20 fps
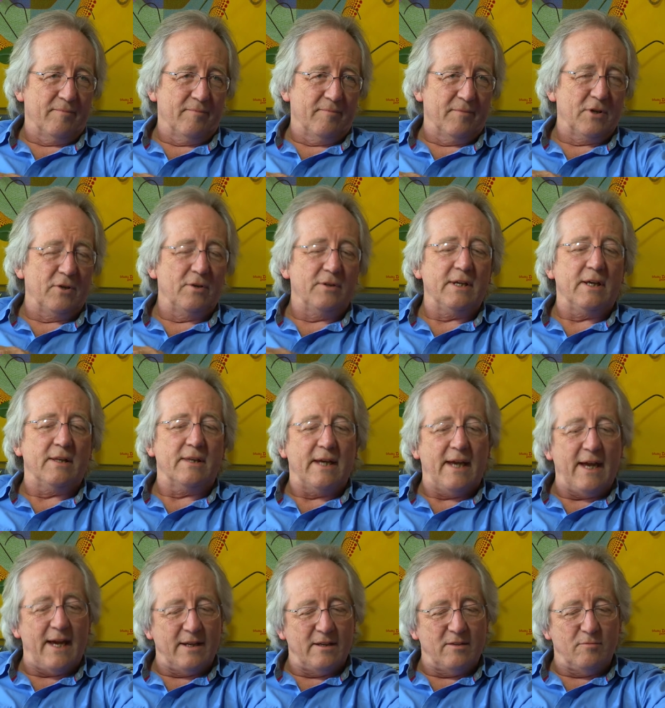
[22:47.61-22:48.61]
But on the other
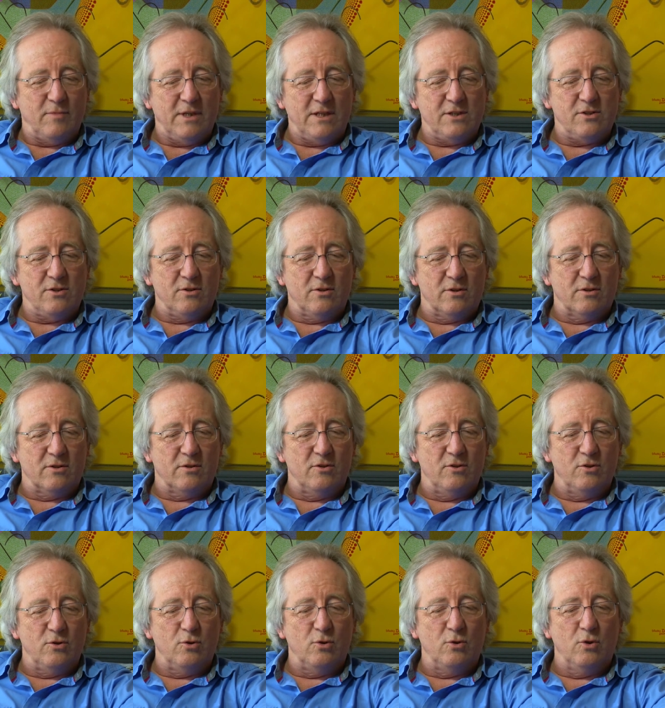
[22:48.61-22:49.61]
hand, it means you can
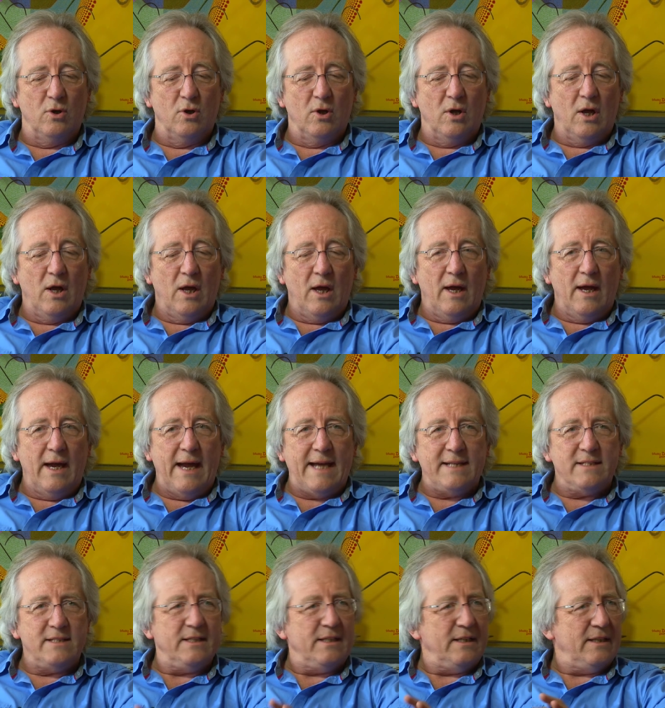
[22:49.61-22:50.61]
do
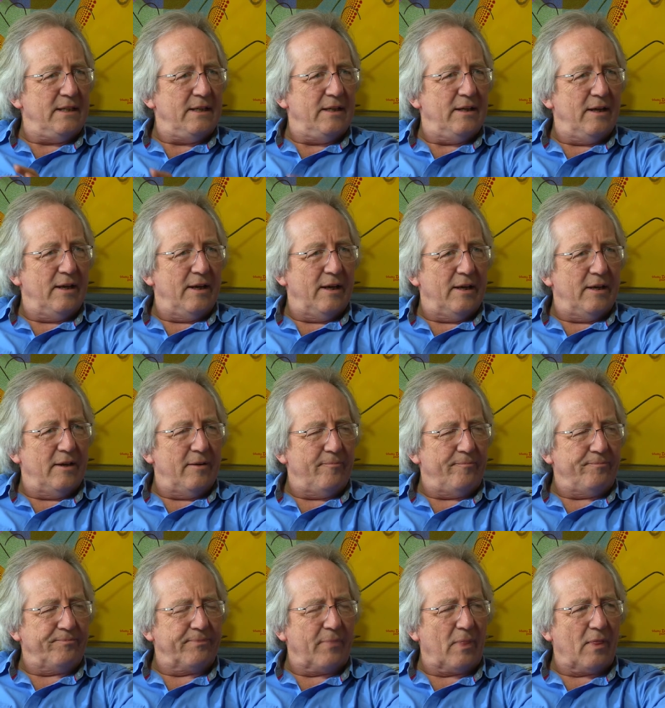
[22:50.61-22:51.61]

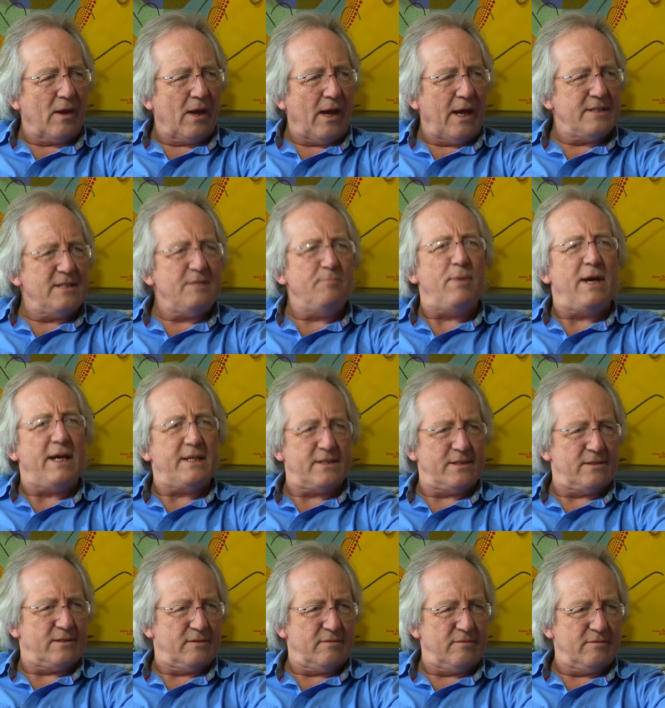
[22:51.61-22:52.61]

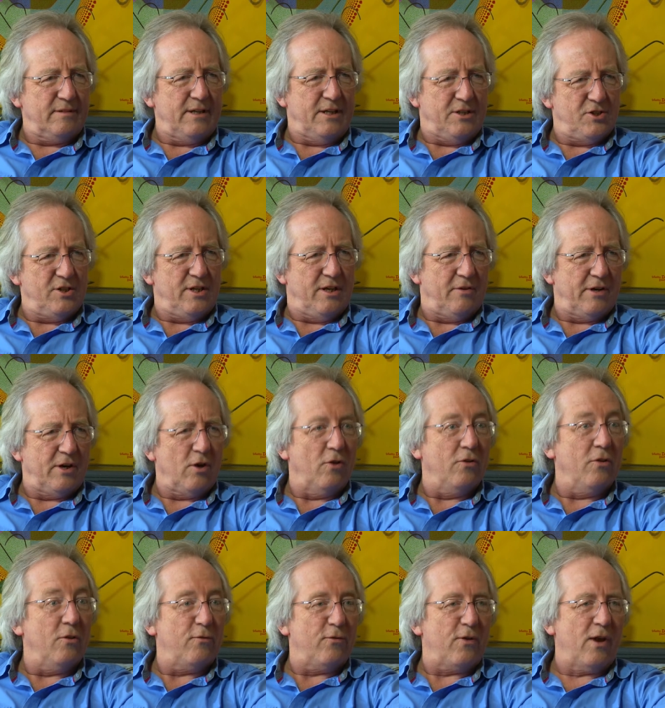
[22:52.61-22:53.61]
anti-pest engineering on
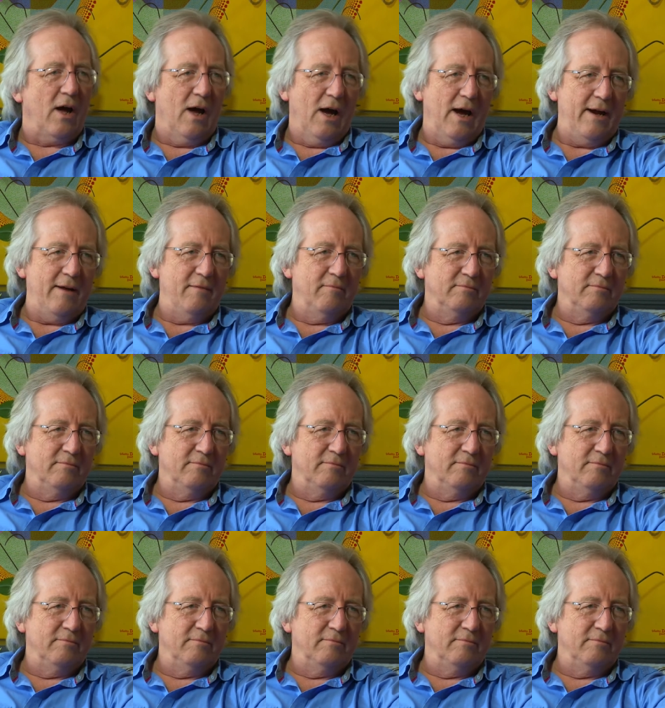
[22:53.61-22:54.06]
the fly.